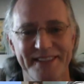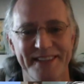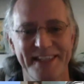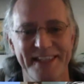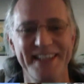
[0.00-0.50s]

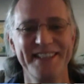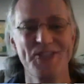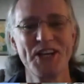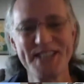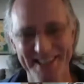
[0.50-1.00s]

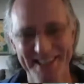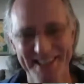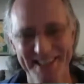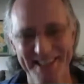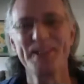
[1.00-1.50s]
Just
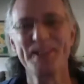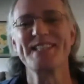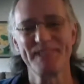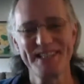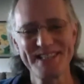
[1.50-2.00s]
when the
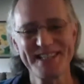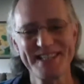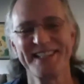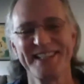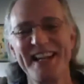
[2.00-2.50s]

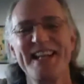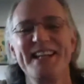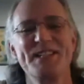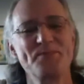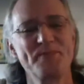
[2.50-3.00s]
simplicity
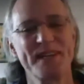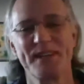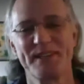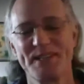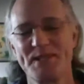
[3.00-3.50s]

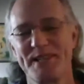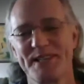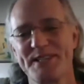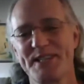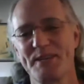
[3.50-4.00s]

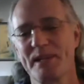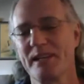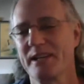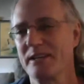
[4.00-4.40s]
is seeming like,